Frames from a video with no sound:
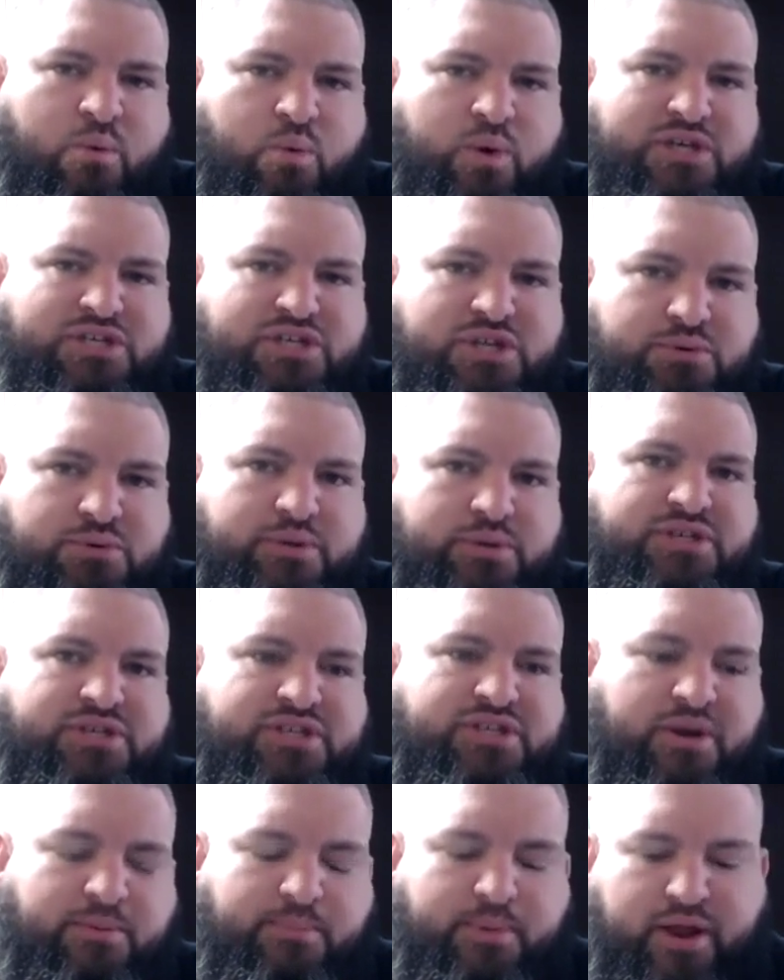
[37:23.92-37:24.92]
wish there
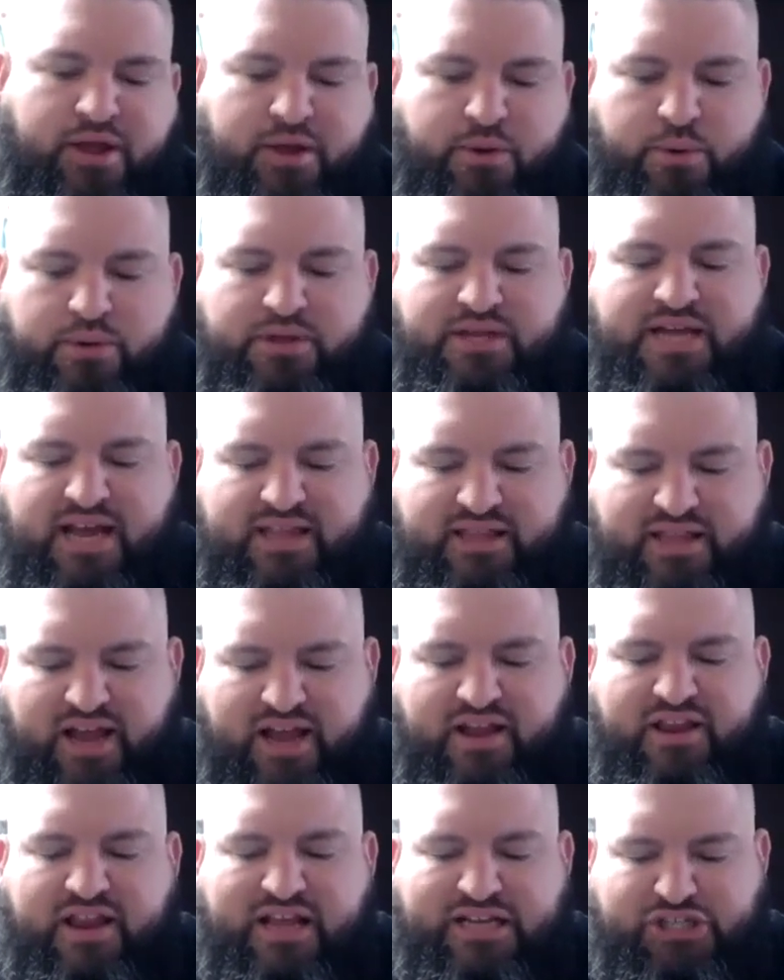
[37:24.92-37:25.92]
was somebody who would take
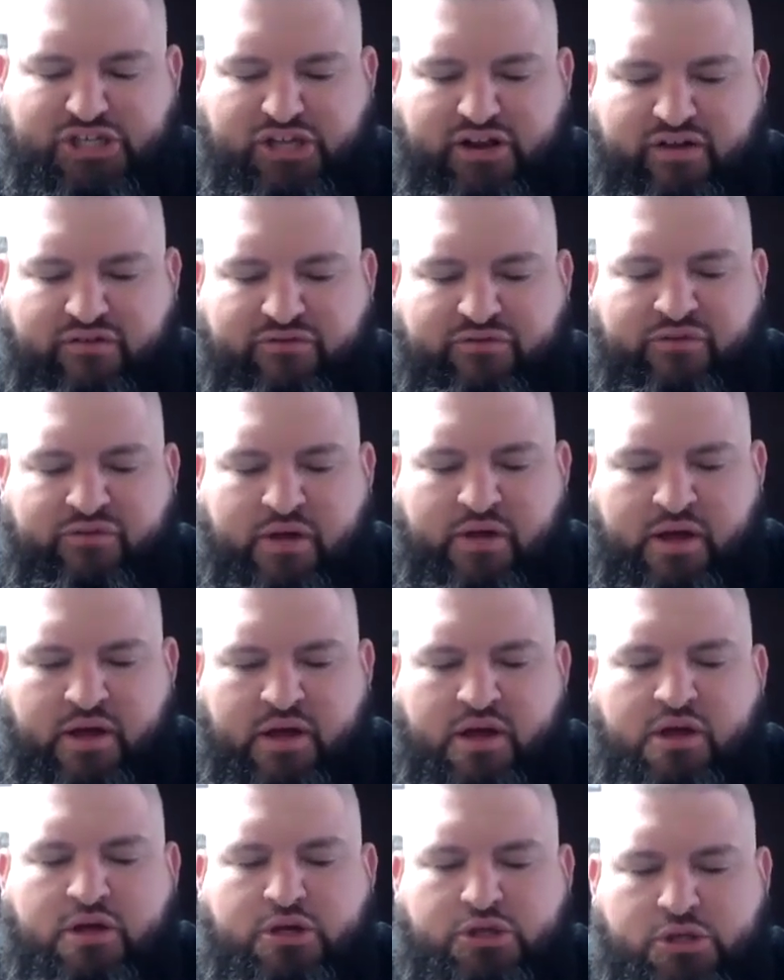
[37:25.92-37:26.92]
the initiative
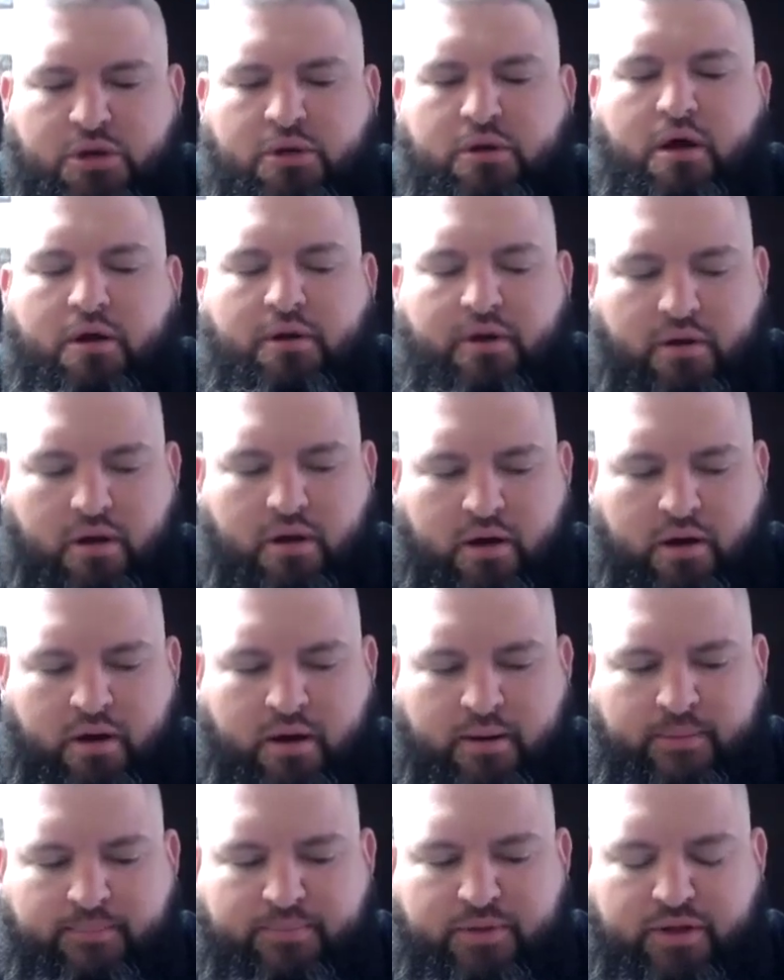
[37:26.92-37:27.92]

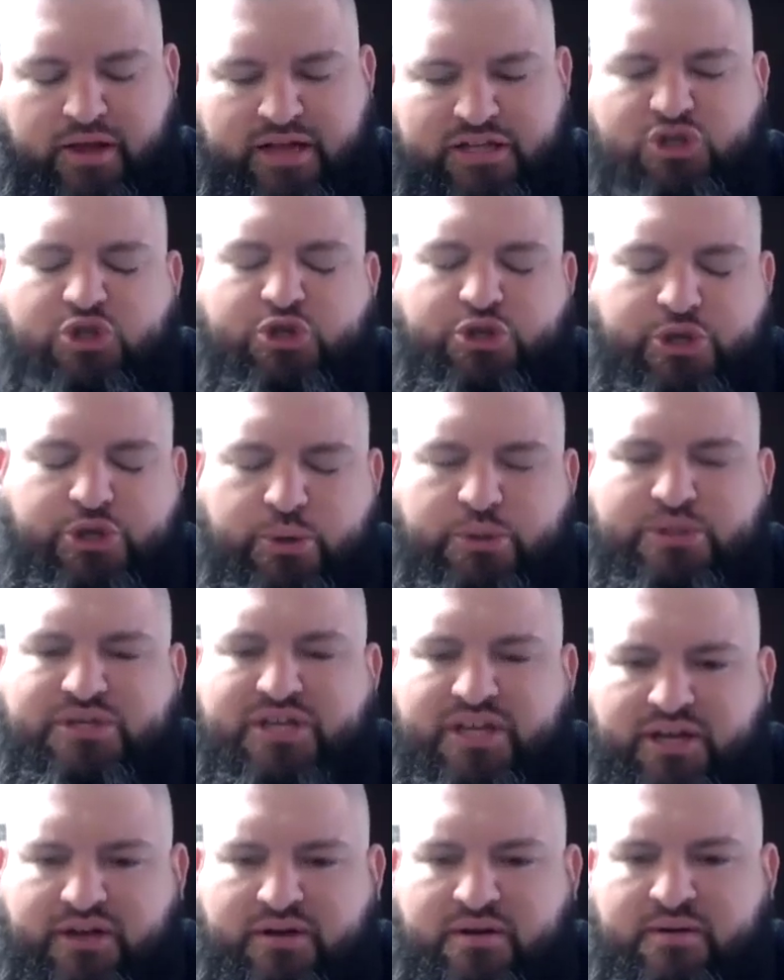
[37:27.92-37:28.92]
to
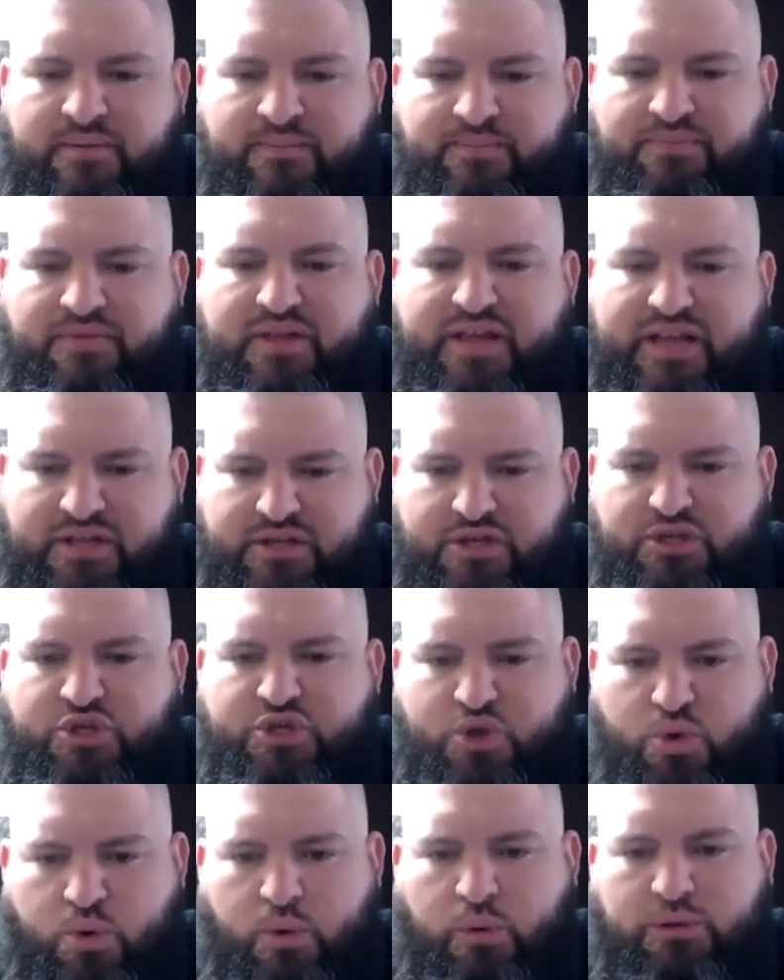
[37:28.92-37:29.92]
introduce it into
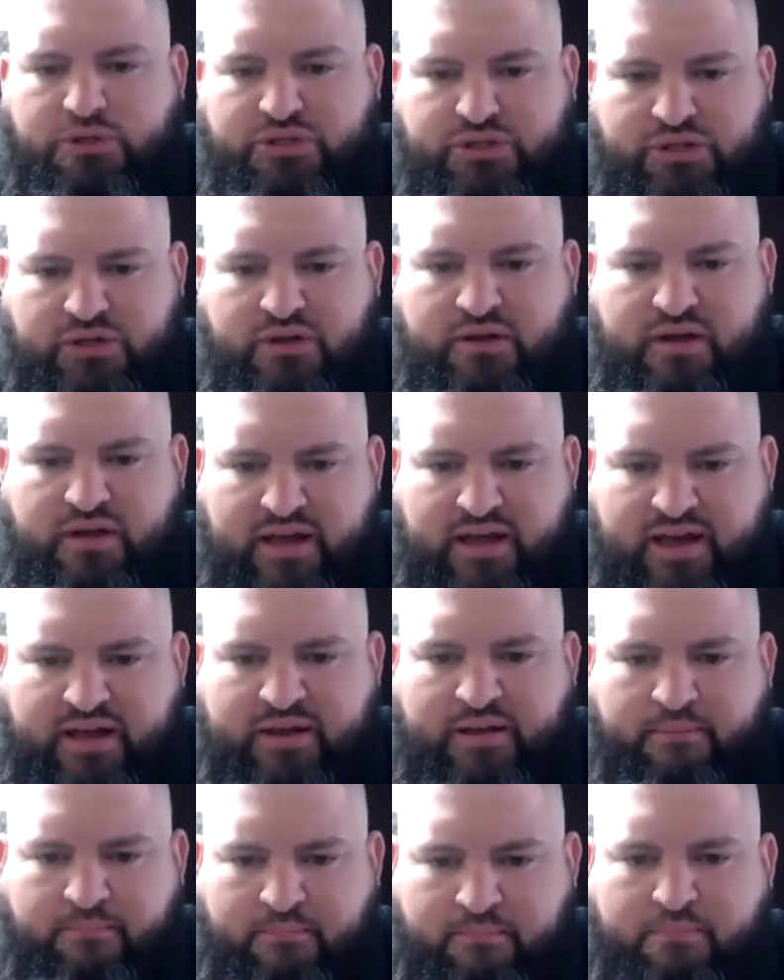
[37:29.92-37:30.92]
schools
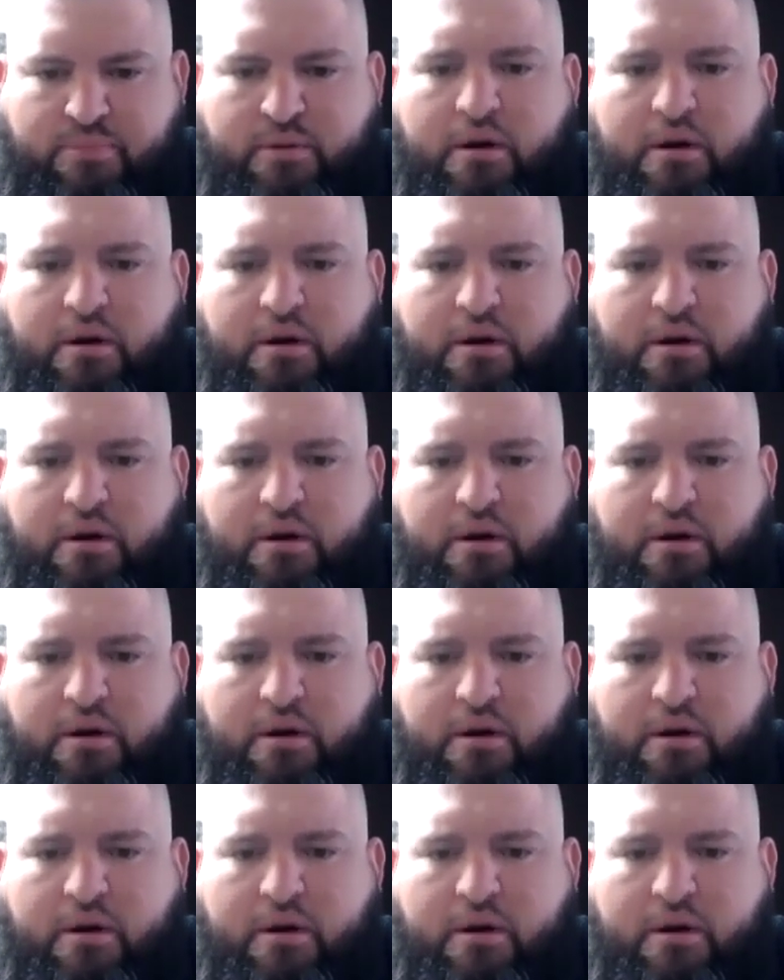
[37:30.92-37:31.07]
and